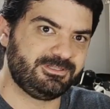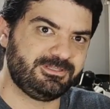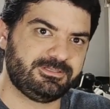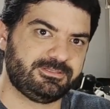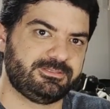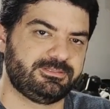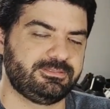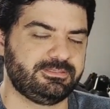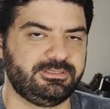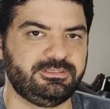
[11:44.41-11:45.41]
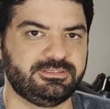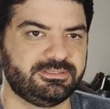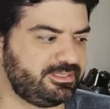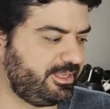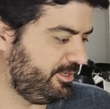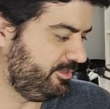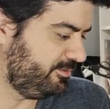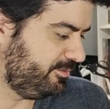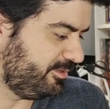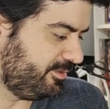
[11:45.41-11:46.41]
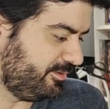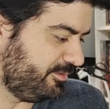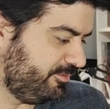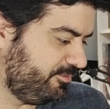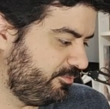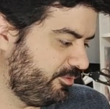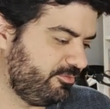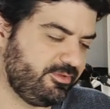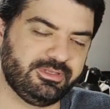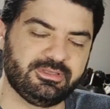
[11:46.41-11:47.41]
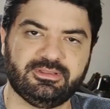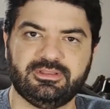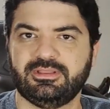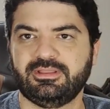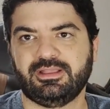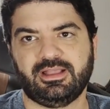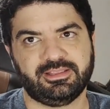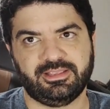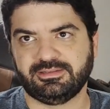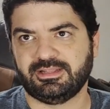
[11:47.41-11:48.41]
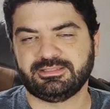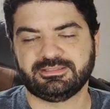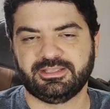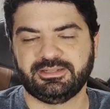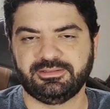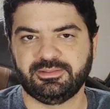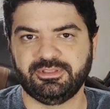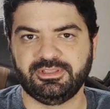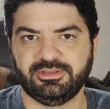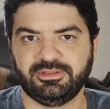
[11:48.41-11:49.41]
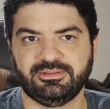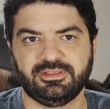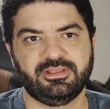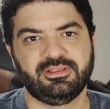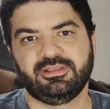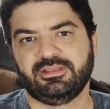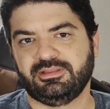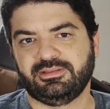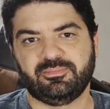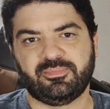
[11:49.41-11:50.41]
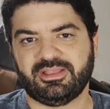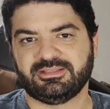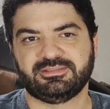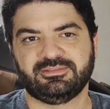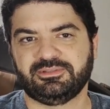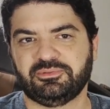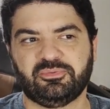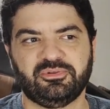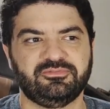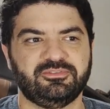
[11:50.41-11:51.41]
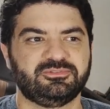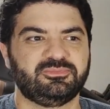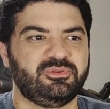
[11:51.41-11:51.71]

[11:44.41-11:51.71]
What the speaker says: This is insane if we think, again, as I said in the beginning, in the past, on the previous